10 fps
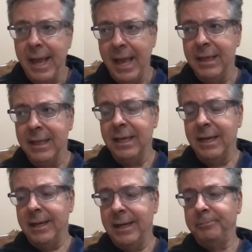and the
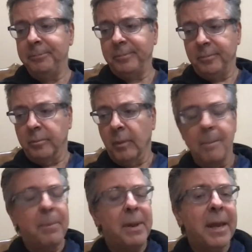um,
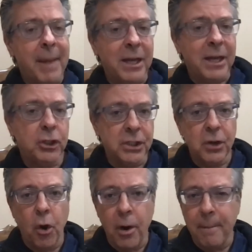pig
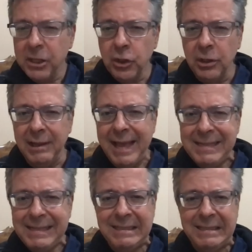meshes are much
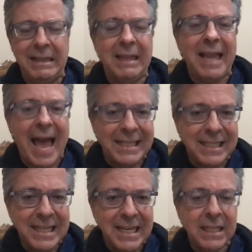less
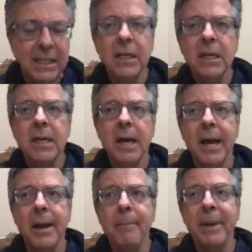elastic.
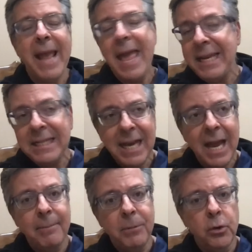Uh, but
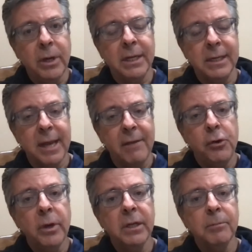anytime you can, if
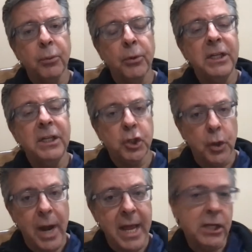you can
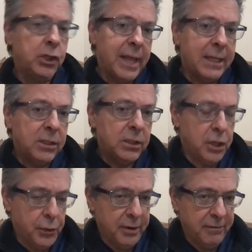pre-stretch, that's
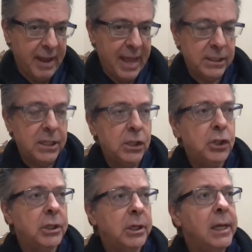to your
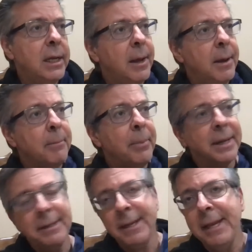advantage.
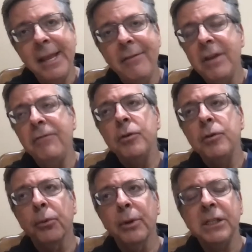But even if you
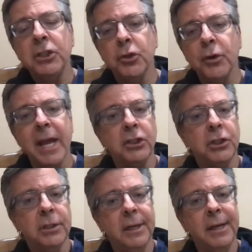
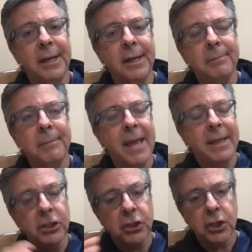pre-stretch um, and
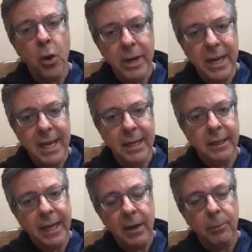then sew it
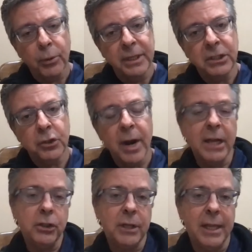in, kind of
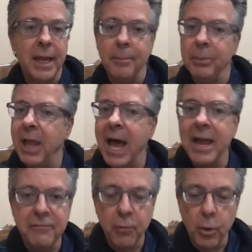pre-stretched, and then apply
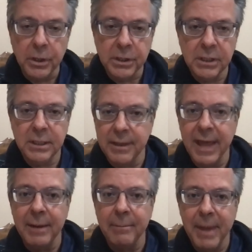a force to
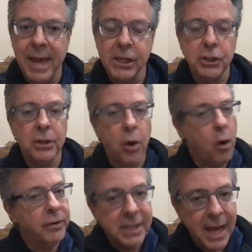that mesh
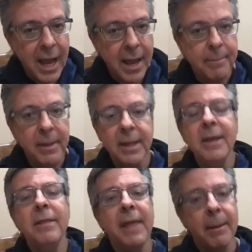over time
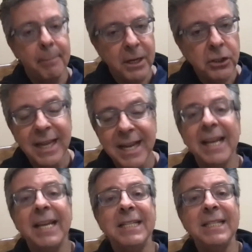that mesh is going
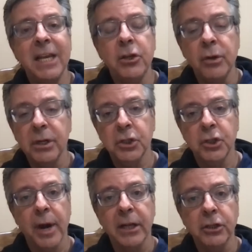to continue to
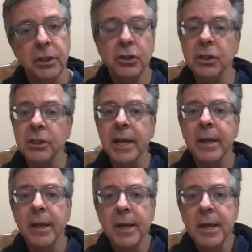stretch. It's just
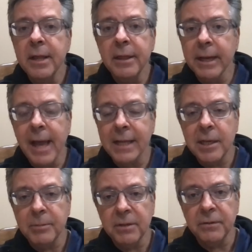like the
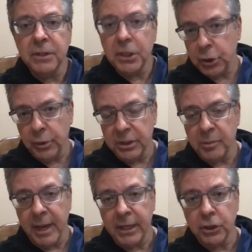concept of tissue
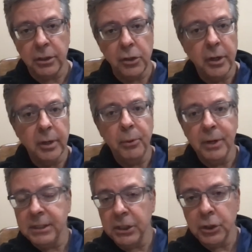expansion. You can put
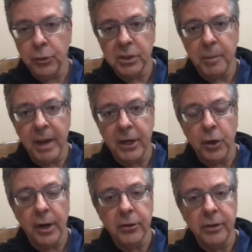a tissue
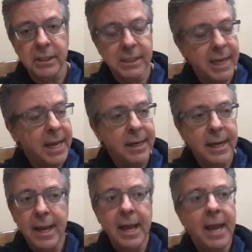expander under the skin
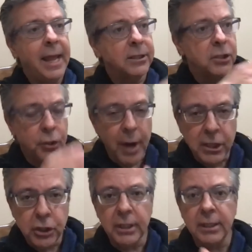and
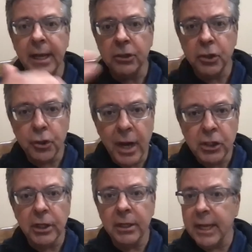stretch it and
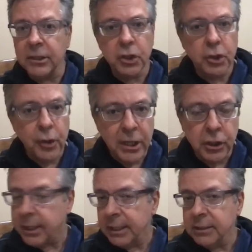stretch it and stretch
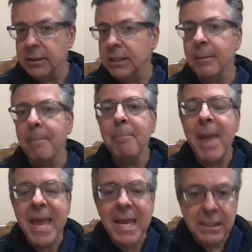it. It's, it's
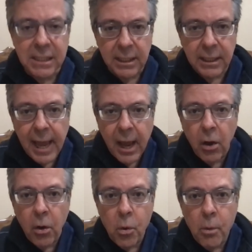amazing
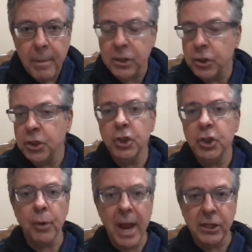how much
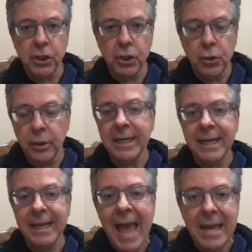stretch you can
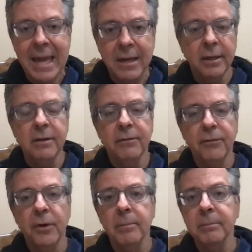get
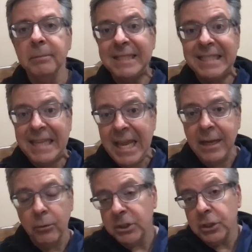from
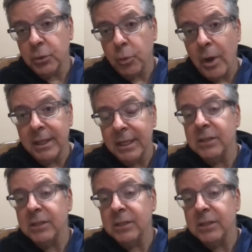skin, which is what